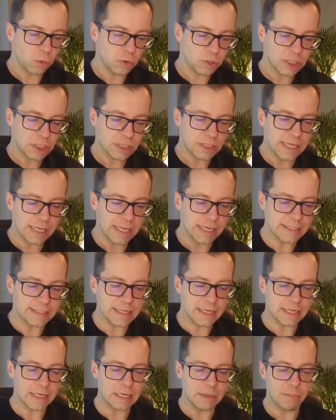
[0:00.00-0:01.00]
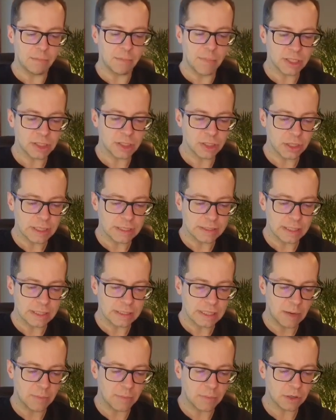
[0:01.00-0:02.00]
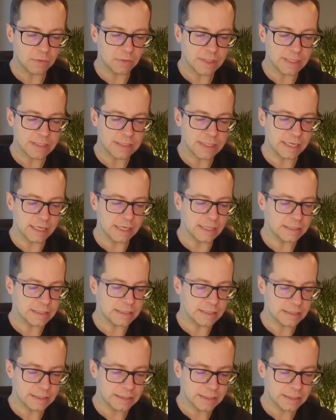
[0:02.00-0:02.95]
which is exactly measuring the number of the seconds.